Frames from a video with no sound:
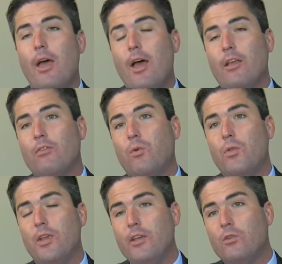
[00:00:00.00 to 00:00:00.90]
As for
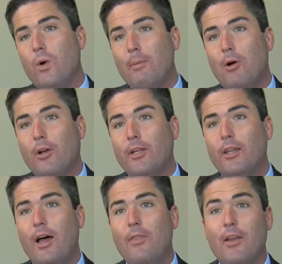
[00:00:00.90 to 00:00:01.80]
the East Quay parking
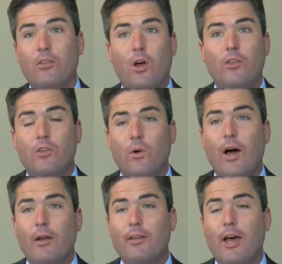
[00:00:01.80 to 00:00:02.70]
lot, that is also
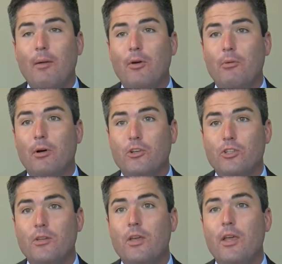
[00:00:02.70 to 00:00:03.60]
on time, under
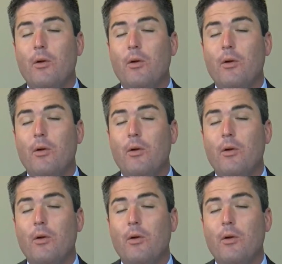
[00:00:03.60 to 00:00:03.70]
budget,